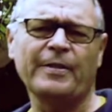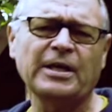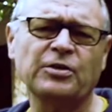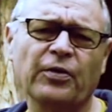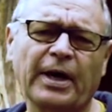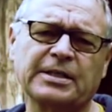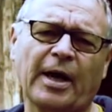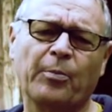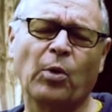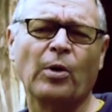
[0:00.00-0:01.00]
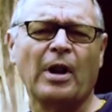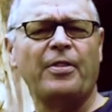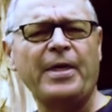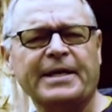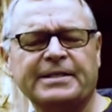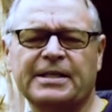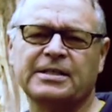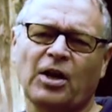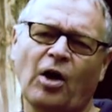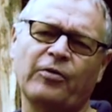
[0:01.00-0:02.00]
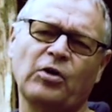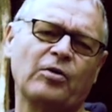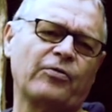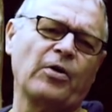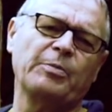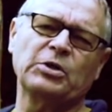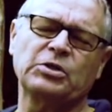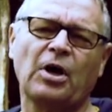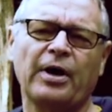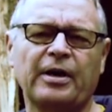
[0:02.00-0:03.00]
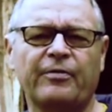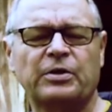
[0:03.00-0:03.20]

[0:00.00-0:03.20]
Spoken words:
at this, for example. This is an offcut from the side of